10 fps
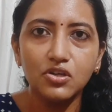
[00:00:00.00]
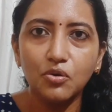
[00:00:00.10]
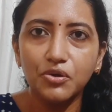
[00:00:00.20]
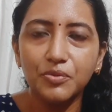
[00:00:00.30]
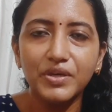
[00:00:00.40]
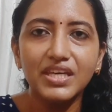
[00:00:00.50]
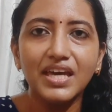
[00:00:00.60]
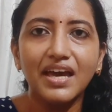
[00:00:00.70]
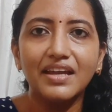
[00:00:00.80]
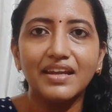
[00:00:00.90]
going to be
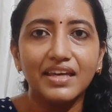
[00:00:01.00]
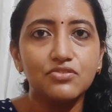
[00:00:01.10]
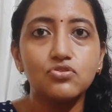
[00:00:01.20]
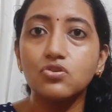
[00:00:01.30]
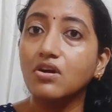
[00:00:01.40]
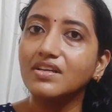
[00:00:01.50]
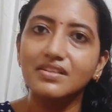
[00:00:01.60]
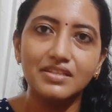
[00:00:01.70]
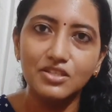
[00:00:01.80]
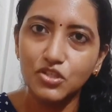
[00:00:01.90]
an
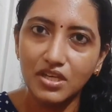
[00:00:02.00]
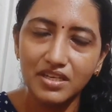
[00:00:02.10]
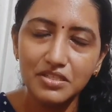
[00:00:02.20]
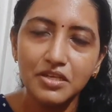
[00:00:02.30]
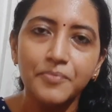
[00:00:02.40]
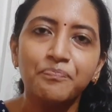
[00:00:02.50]
extraordinary change.